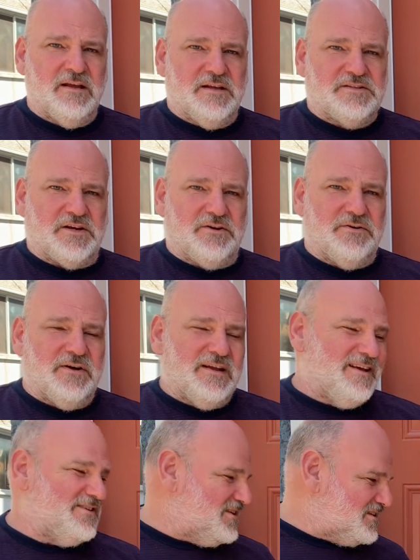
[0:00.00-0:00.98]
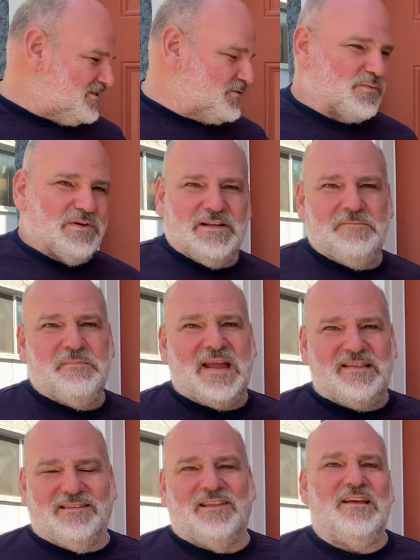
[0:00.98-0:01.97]
So it just has really
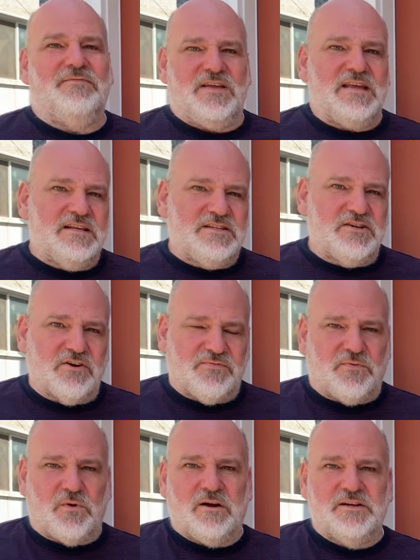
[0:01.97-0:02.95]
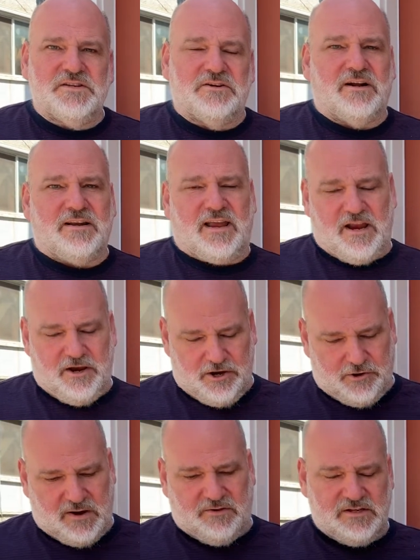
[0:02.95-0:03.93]
made life easier for us. You're not carrying
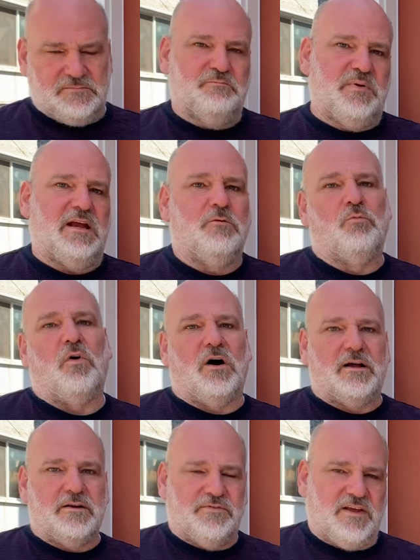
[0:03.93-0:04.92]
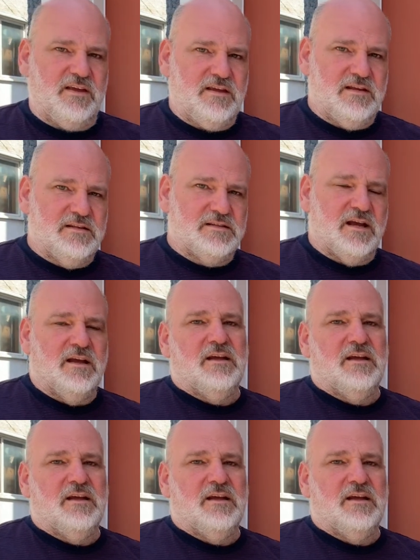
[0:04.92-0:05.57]
around this big wad of keys.